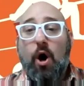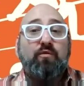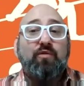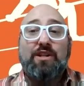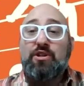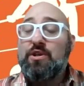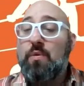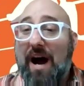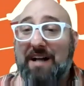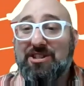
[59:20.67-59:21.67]
Hopefully, too,
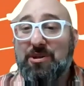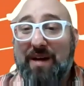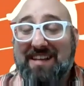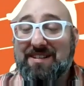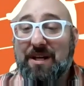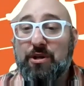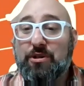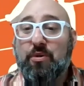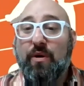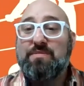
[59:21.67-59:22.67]
you watch the wrestling of
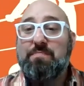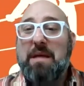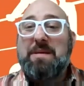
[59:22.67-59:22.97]
your choice.